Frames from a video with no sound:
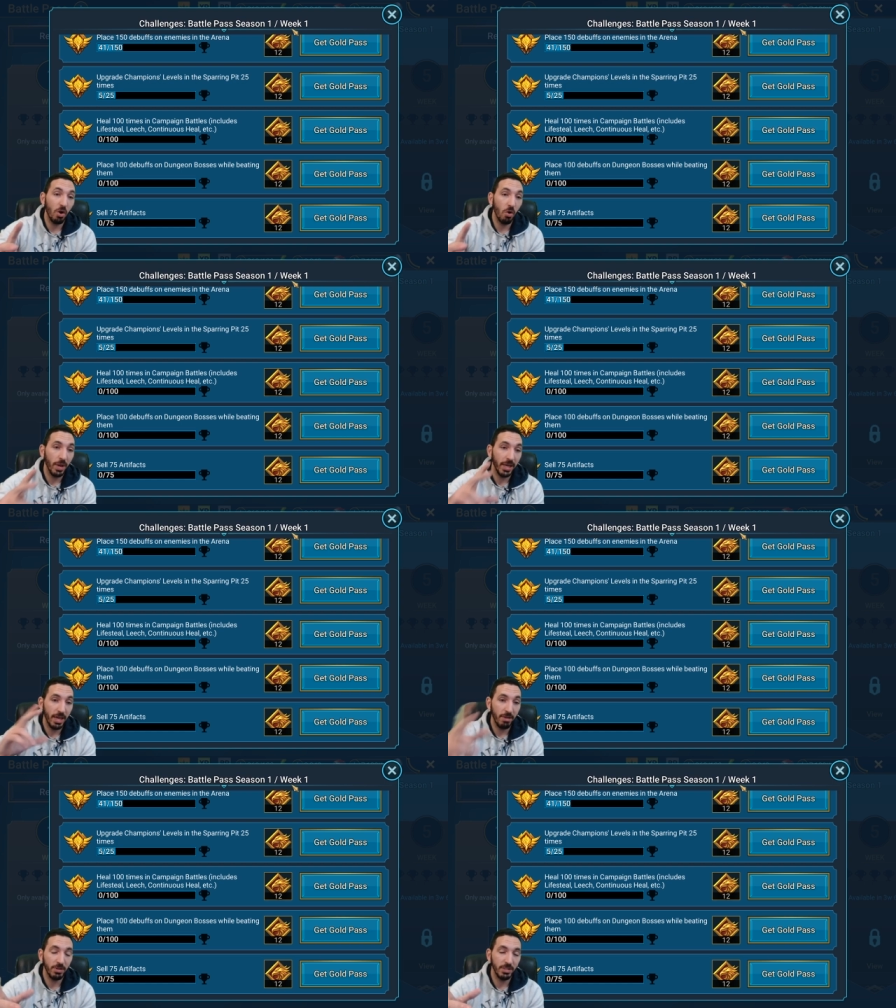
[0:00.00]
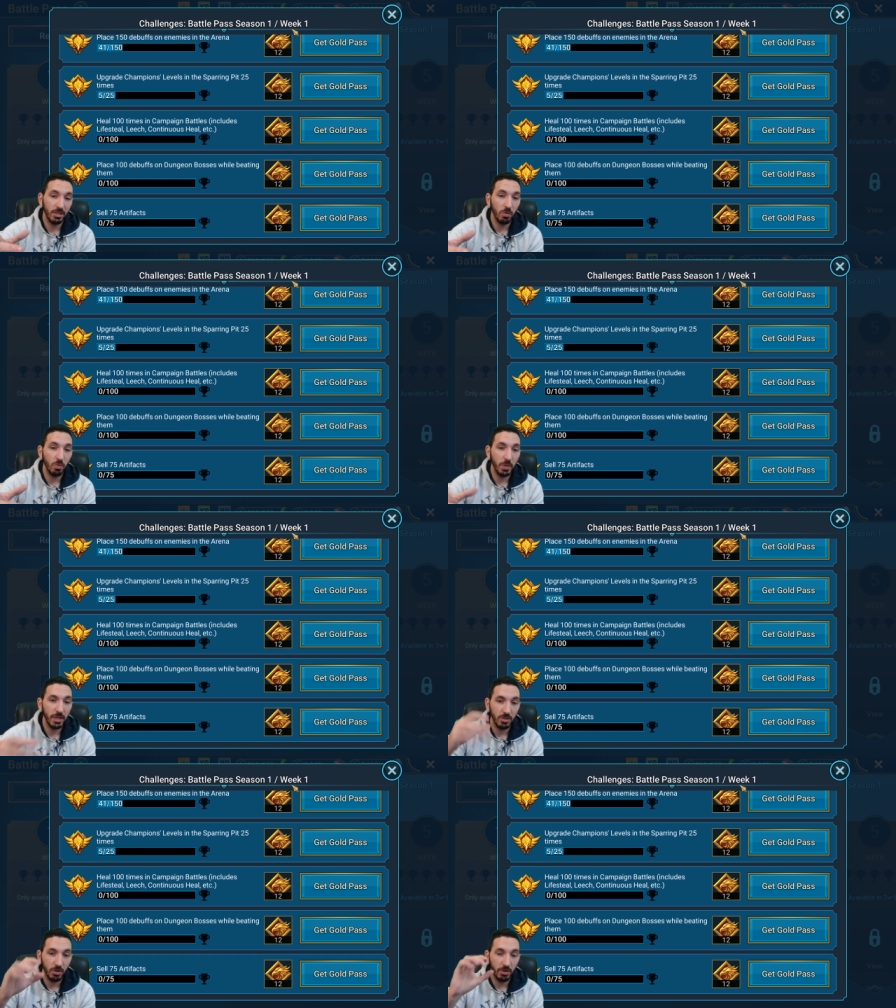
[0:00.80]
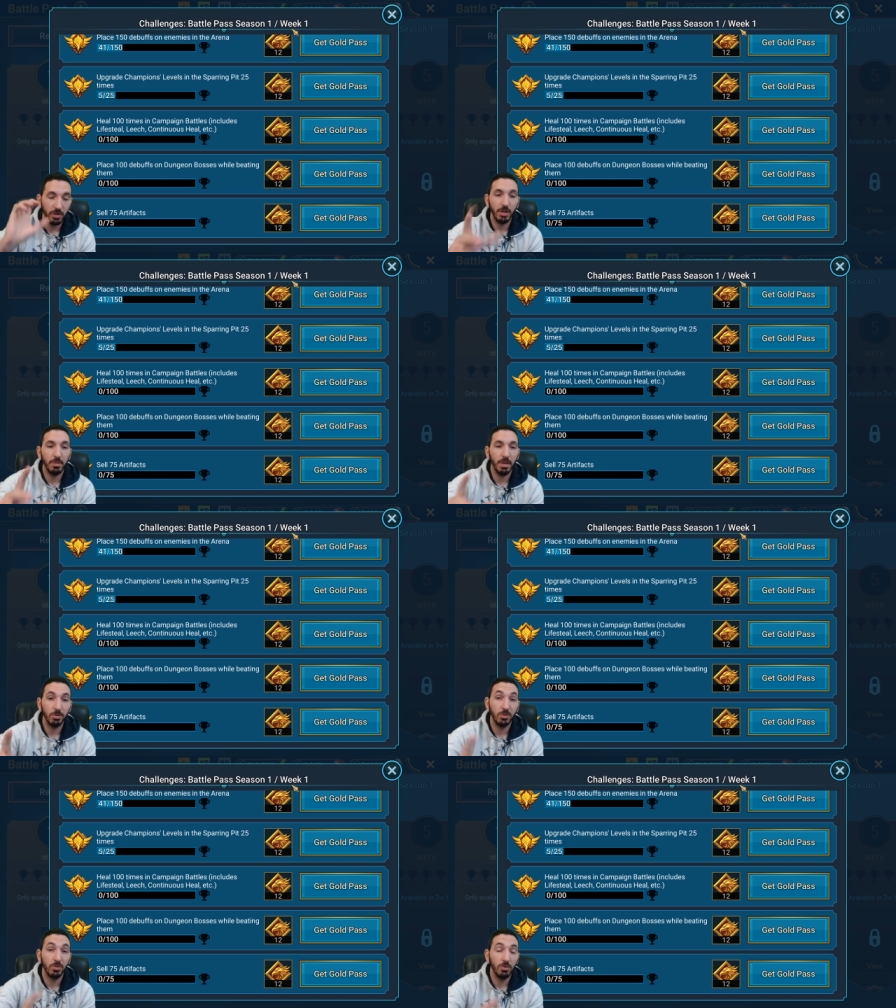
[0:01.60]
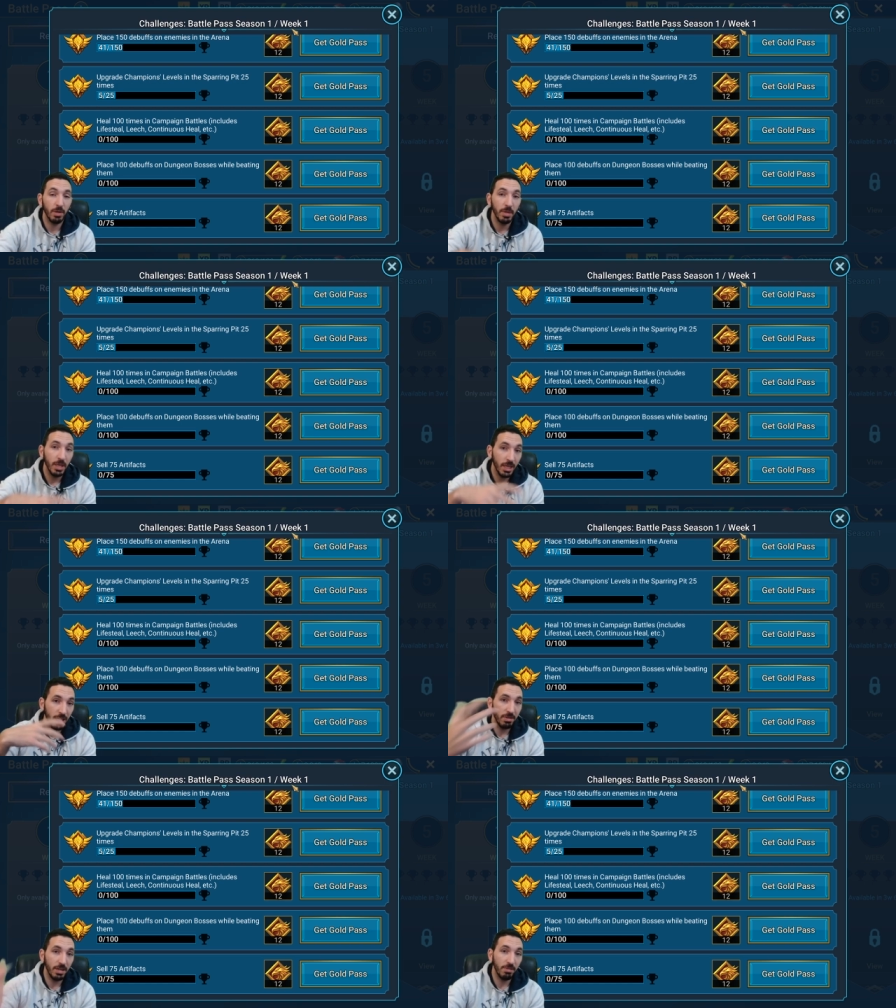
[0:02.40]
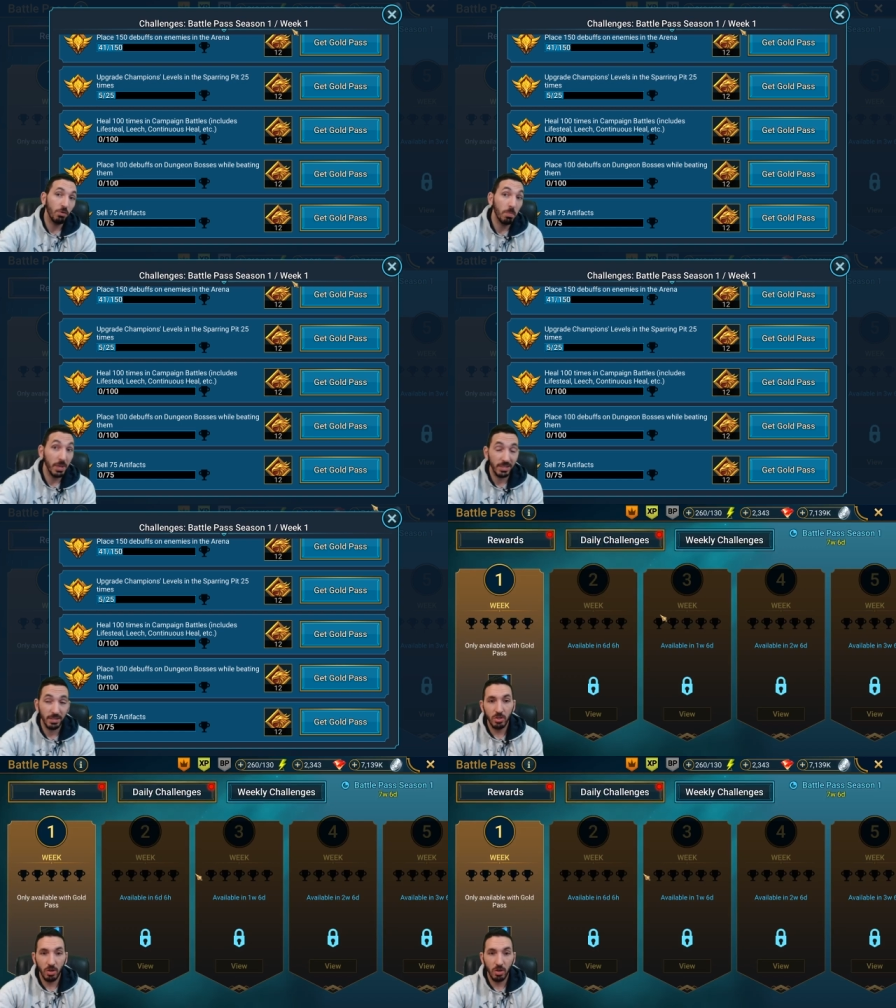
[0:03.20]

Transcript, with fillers: away every single week. So you're going to be able to do them even if you miss them.